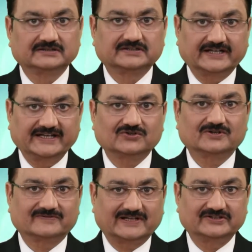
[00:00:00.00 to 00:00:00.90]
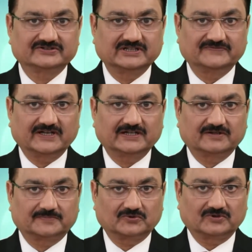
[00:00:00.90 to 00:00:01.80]
Three core values define
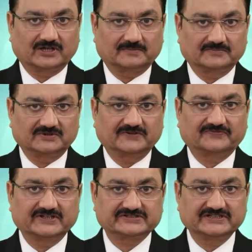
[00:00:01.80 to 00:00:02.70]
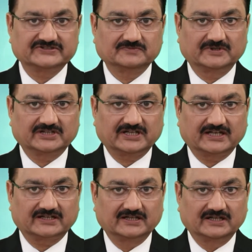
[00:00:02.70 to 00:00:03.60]
our program. The first is human care.